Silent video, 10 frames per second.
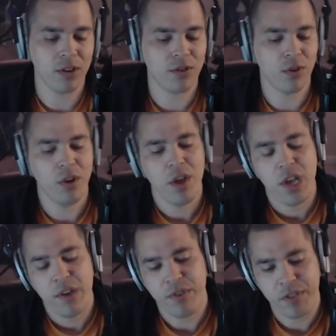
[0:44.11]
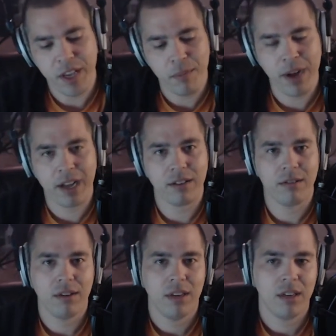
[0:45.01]
So if you think about
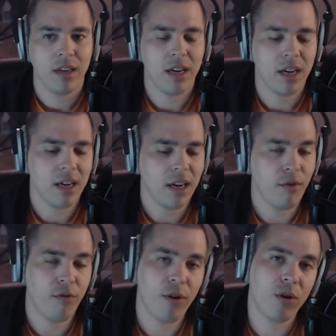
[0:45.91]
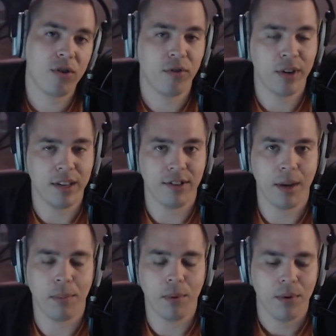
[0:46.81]
a verse, for an
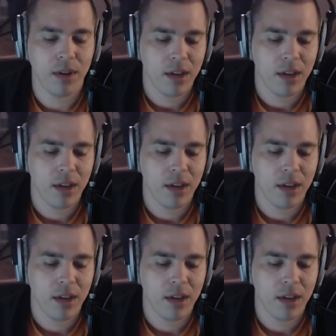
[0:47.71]
example,